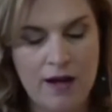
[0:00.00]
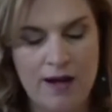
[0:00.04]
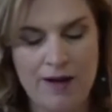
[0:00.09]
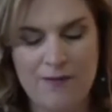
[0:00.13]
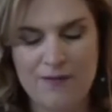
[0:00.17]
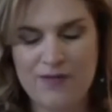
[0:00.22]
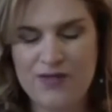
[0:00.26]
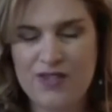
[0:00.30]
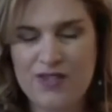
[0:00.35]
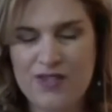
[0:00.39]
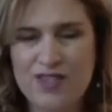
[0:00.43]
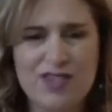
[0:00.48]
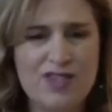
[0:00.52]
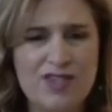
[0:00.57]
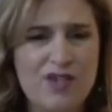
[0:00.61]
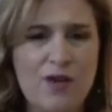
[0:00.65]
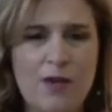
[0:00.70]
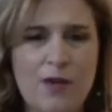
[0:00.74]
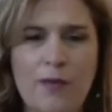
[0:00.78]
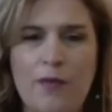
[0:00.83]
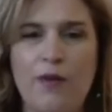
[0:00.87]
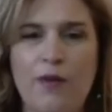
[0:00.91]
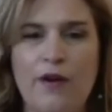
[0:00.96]
Just so
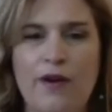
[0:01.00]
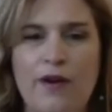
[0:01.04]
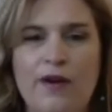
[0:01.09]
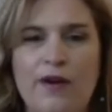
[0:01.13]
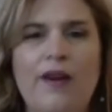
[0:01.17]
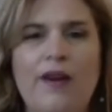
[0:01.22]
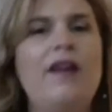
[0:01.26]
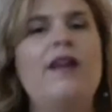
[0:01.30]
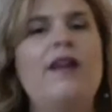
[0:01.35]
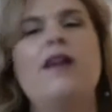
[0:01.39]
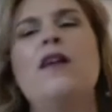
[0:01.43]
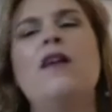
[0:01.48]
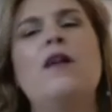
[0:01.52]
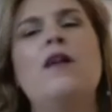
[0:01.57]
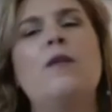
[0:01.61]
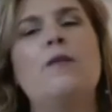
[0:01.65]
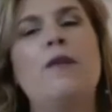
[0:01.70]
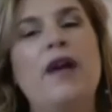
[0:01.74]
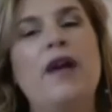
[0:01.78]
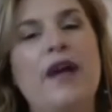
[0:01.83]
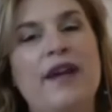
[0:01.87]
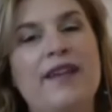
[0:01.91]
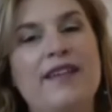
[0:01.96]
important.
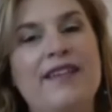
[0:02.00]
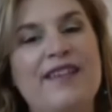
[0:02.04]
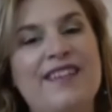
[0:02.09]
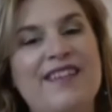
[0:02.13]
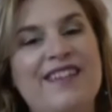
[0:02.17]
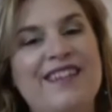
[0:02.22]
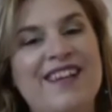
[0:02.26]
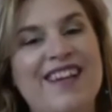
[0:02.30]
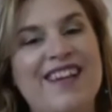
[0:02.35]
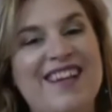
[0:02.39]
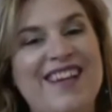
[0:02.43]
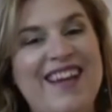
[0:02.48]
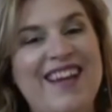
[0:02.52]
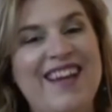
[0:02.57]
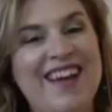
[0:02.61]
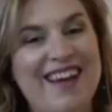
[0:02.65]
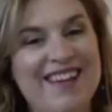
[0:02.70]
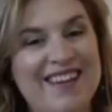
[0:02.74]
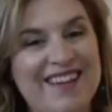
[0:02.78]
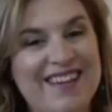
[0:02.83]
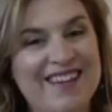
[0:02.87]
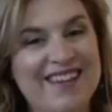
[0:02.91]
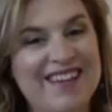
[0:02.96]
But
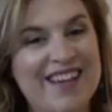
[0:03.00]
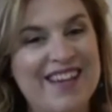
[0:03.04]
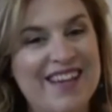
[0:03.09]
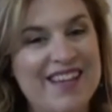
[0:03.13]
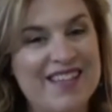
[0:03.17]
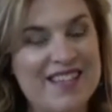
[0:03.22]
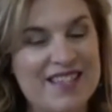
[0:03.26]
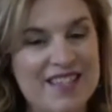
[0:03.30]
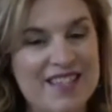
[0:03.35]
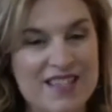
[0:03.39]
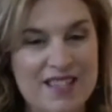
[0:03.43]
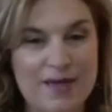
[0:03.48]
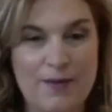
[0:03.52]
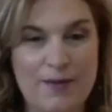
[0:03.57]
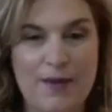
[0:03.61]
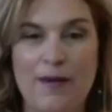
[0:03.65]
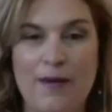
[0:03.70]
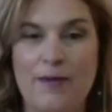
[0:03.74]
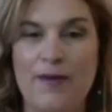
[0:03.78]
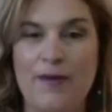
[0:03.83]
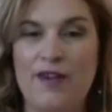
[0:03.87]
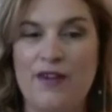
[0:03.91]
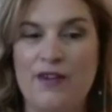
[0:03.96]
again, it's an experiment.